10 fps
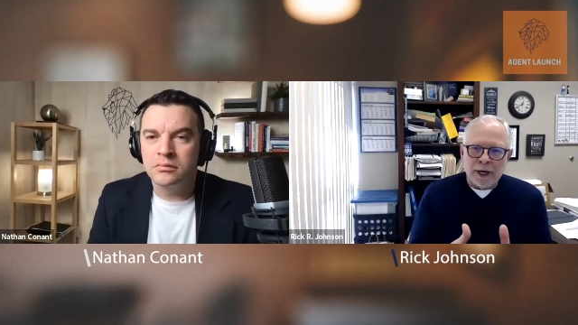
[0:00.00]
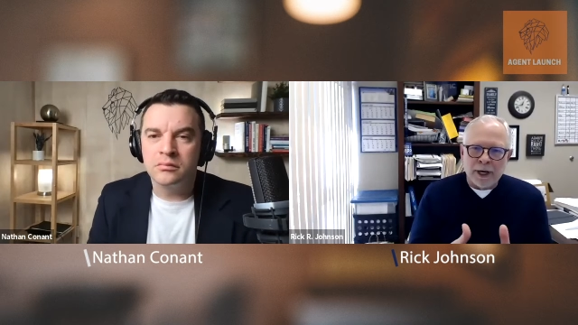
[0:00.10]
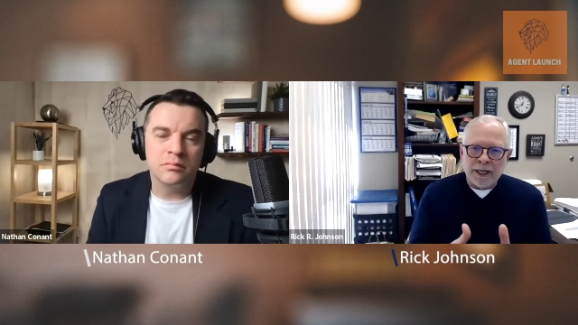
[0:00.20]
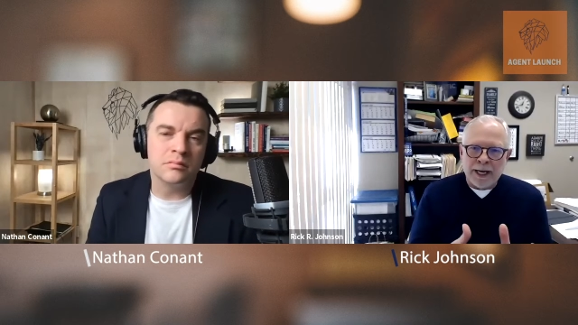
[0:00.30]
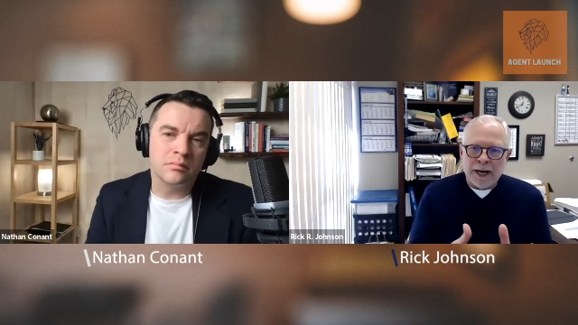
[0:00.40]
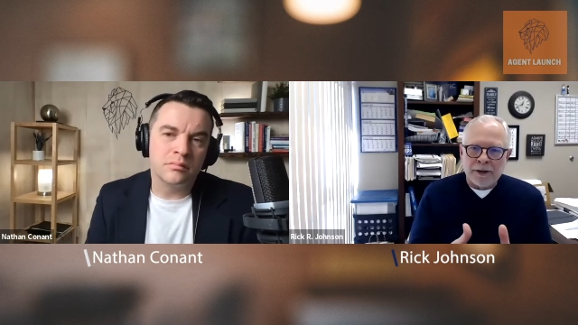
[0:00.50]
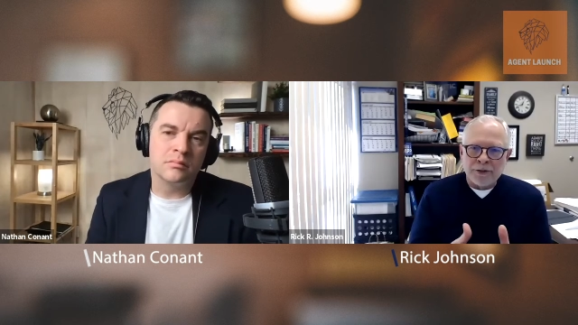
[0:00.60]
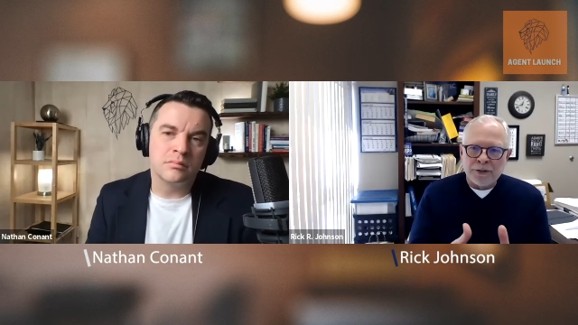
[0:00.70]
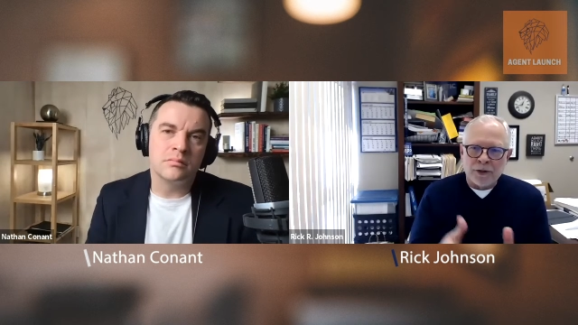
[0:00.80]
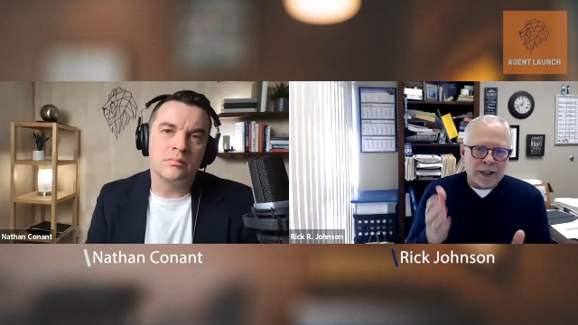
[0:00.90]
Speaker 1: we find the right
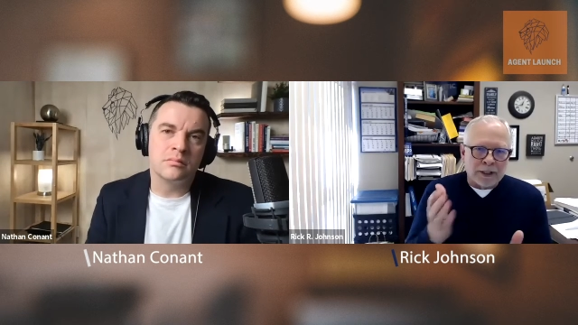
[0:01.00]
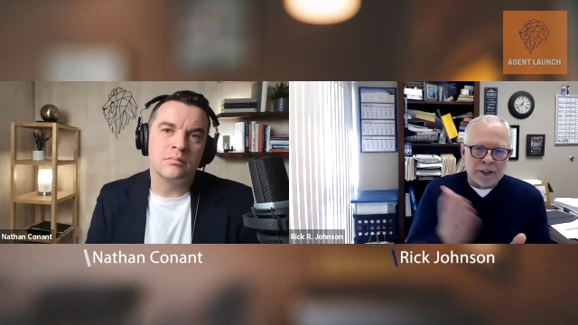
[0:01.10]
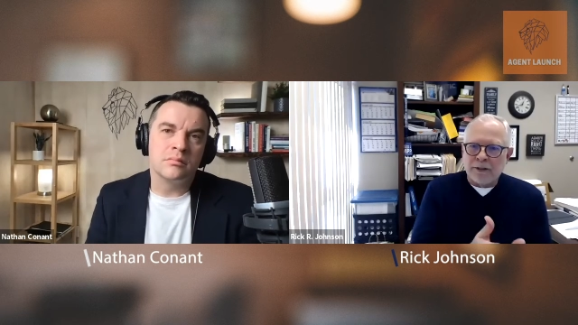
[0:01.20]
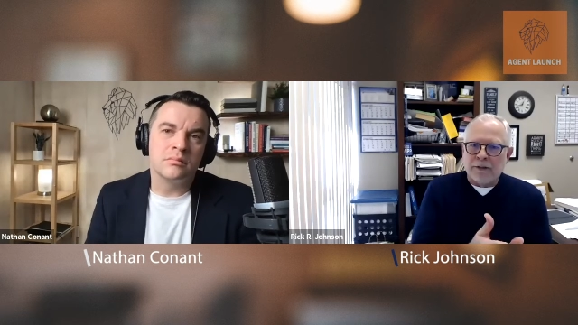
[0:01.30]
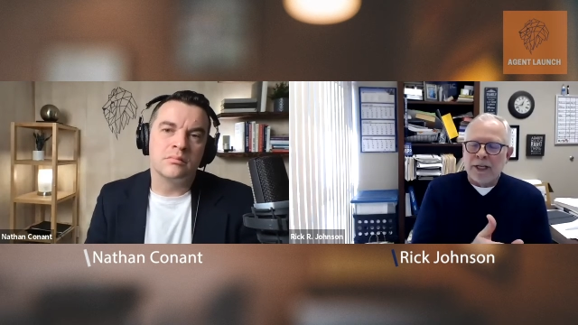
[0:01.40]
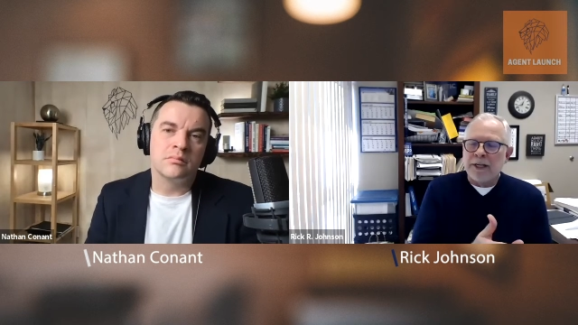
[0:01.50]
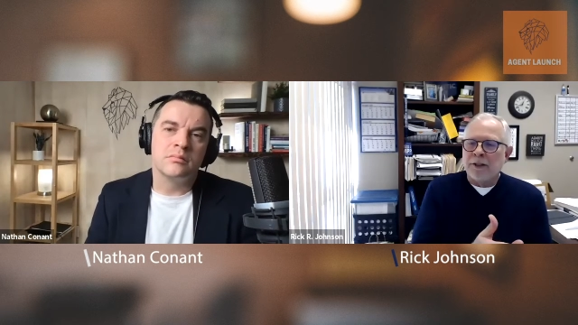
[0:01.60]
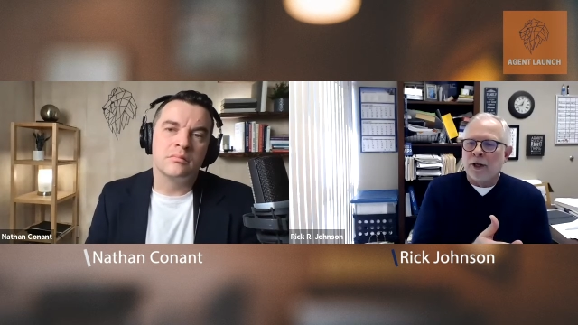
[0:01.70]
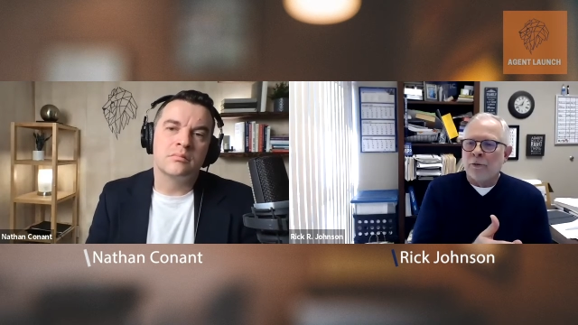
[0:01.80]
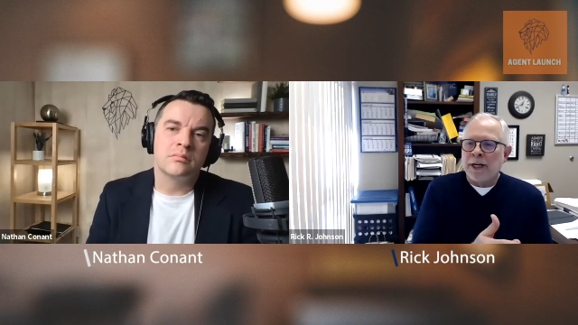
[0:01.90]
house. Okay, let's
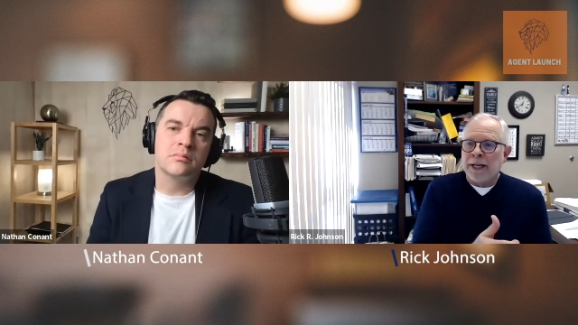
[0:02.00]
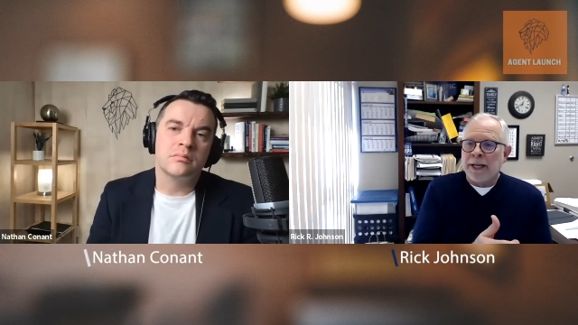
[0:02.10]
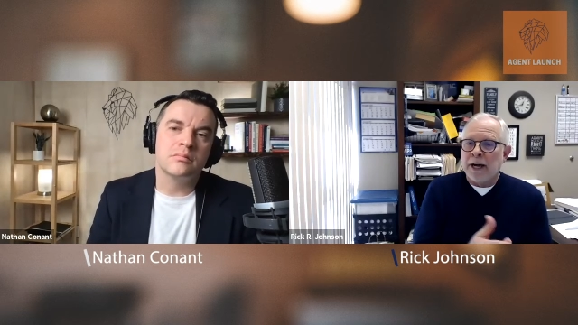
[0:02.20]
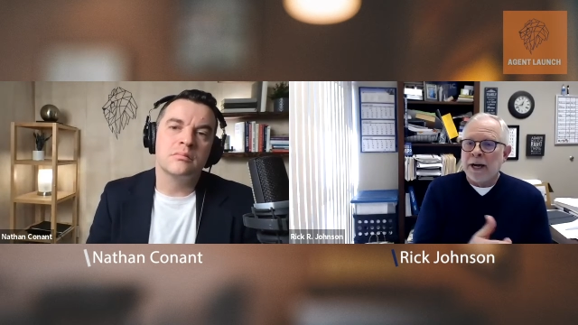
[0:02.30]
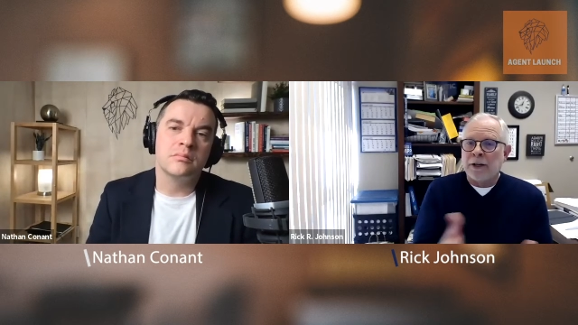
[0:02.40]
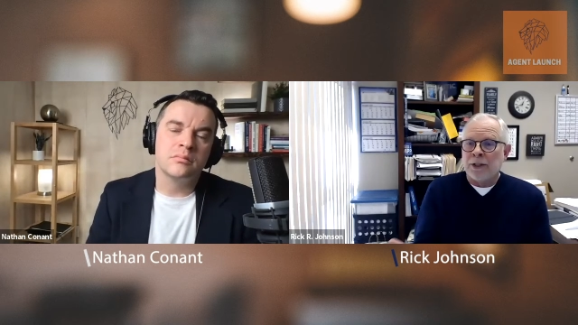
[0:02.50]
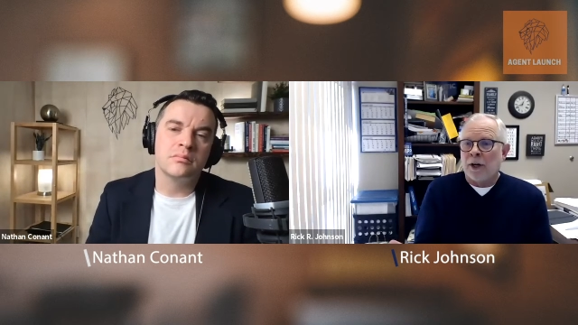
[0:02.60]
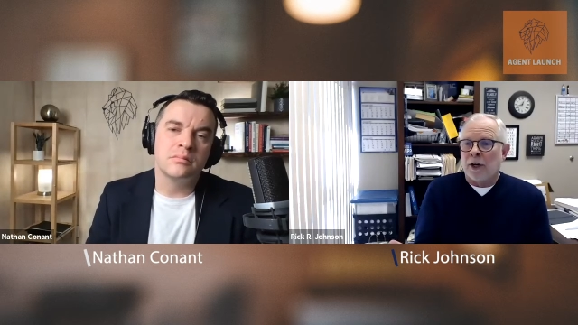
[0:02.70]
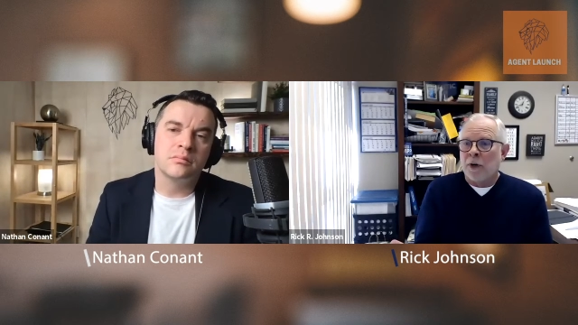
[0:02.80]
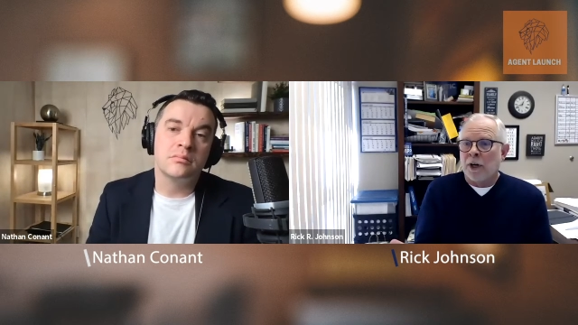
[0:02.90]
get in there right now,
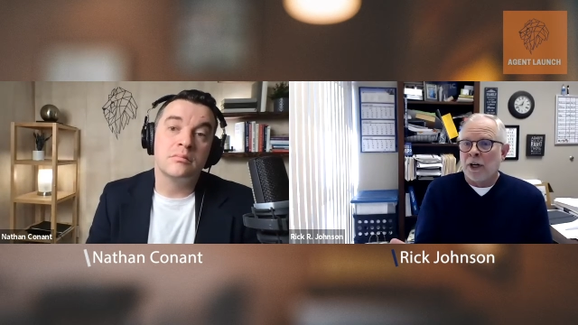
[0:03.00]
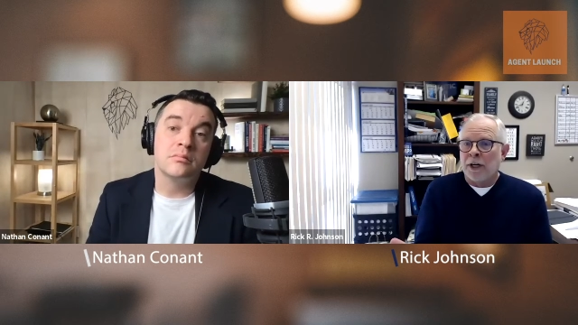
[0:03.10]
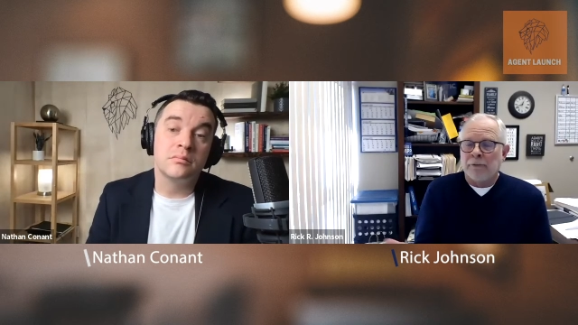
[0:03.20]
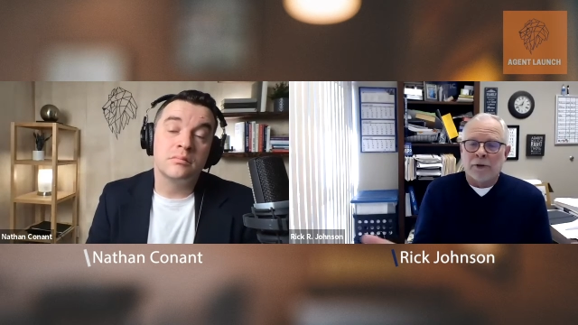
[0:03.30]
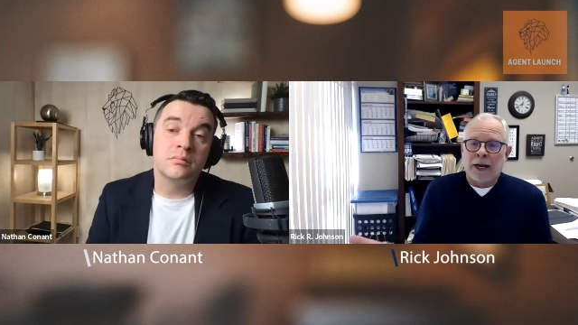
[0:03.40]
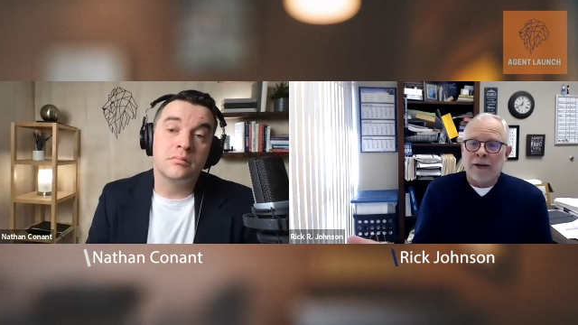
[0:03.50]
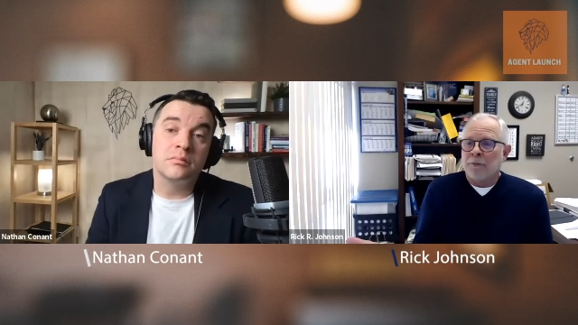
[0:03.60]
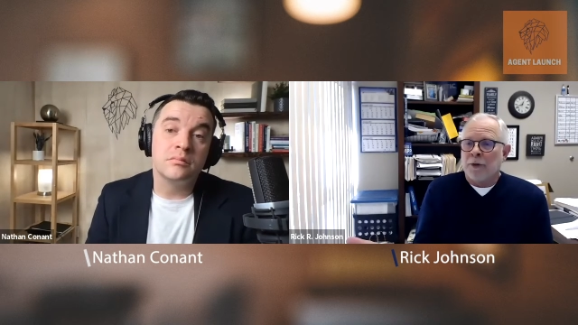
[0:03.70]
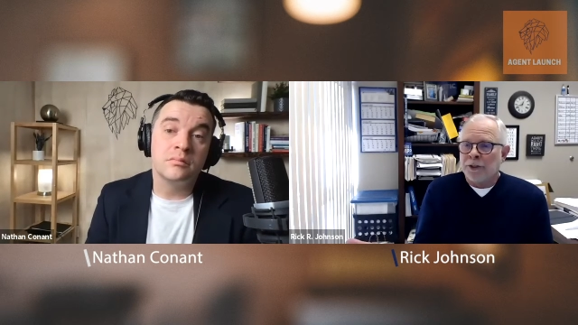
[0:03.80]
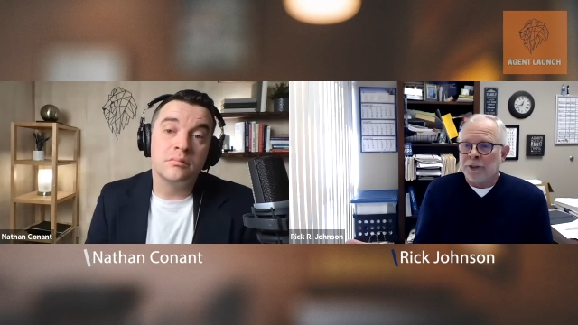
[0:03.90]
because in our market,
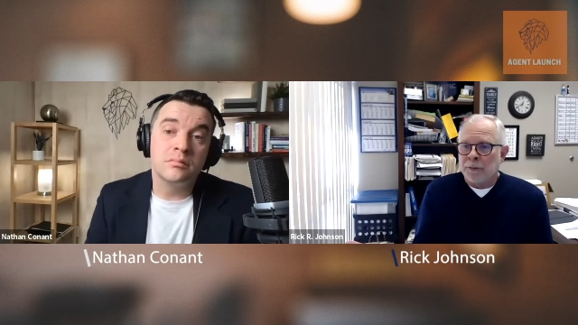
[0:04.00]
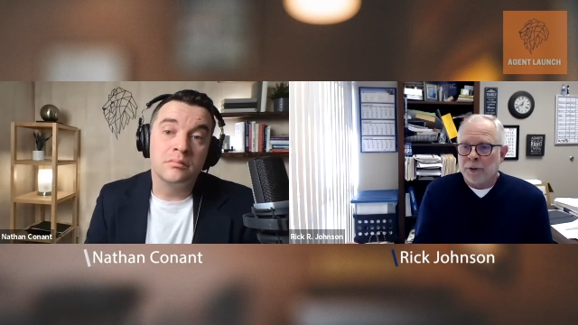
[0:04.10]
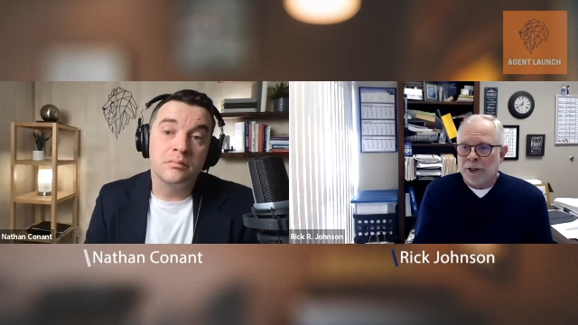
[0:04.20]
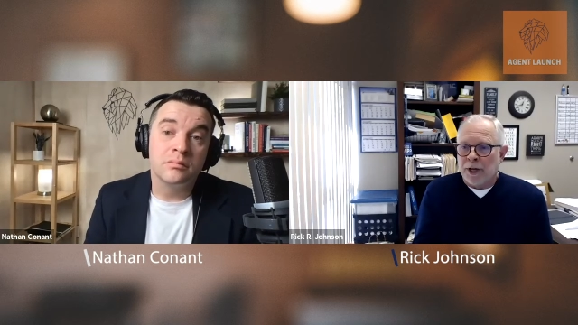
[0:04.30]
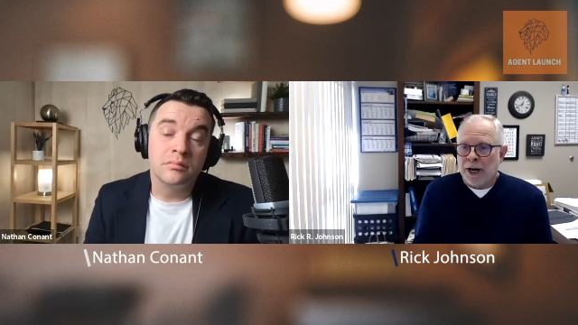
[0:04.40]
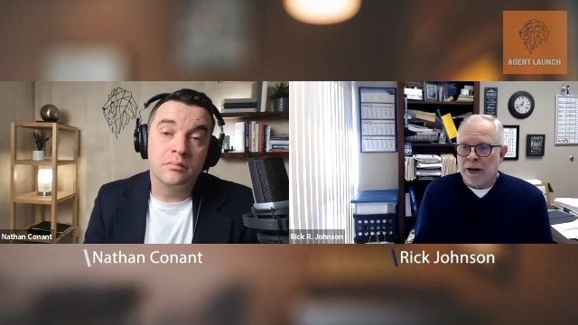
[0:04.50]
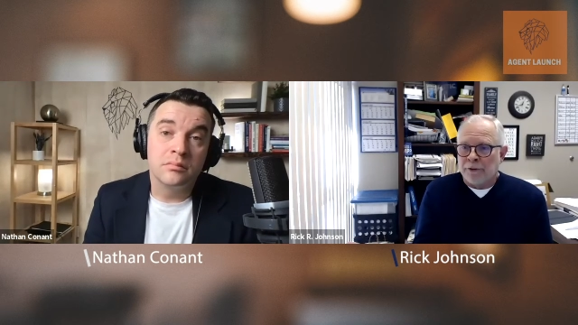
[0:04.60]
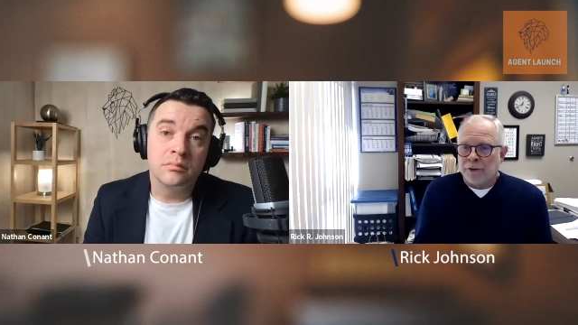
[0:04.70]
we're having multiple